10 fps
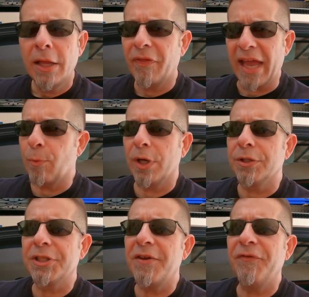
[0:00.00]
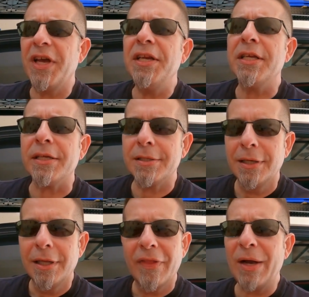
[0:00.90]
They will defend it.
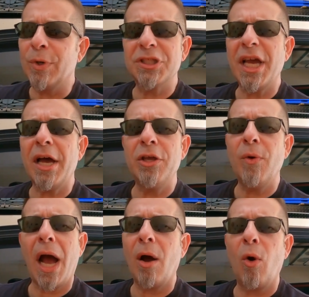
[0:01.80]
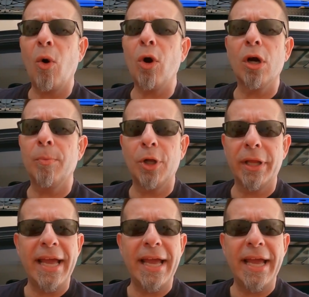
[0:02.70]
They will tell you how horrible